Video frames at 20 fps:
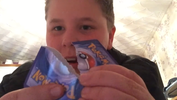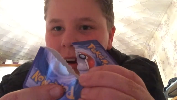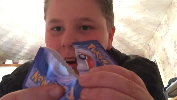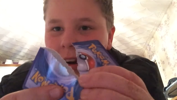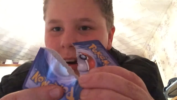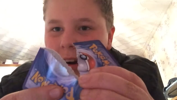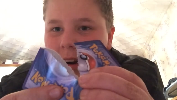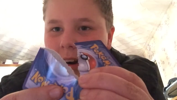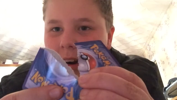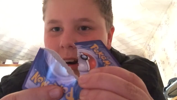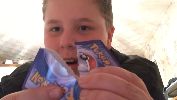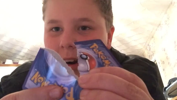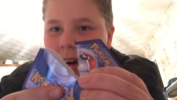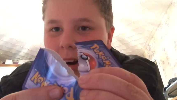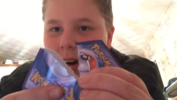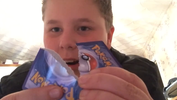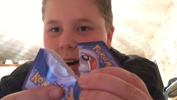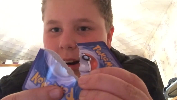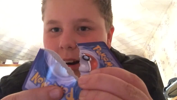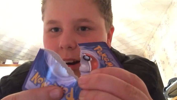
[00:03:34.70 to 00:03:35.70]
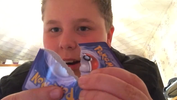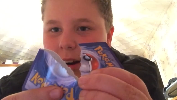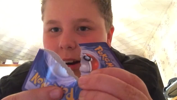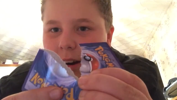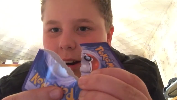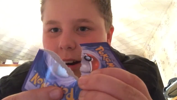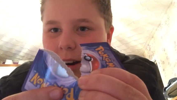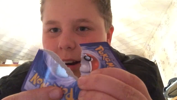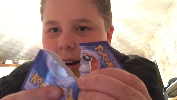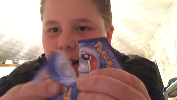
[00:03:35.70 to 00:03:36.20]

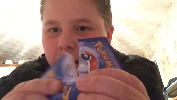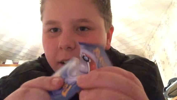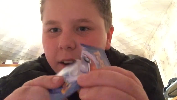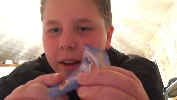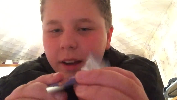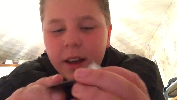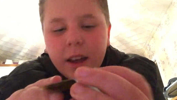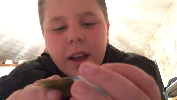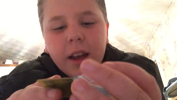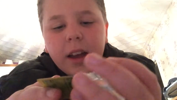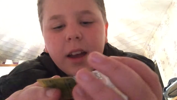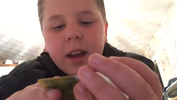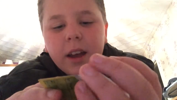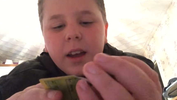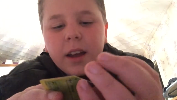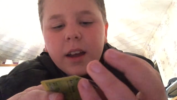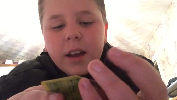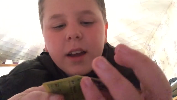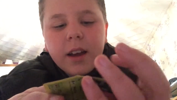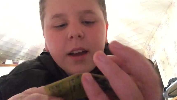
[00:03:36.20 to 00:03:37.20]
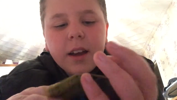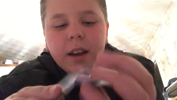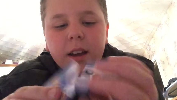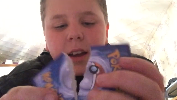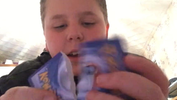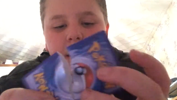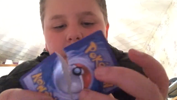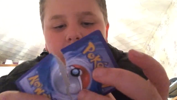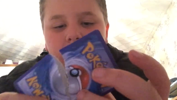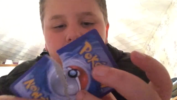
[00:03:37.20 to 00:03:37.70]

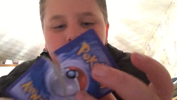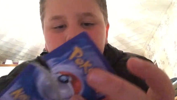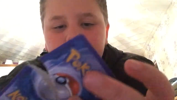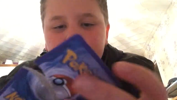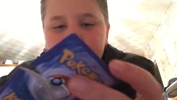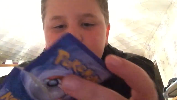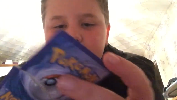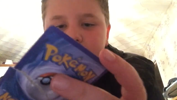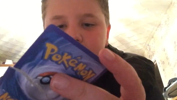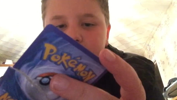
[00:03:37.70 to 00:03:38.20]
[no speech]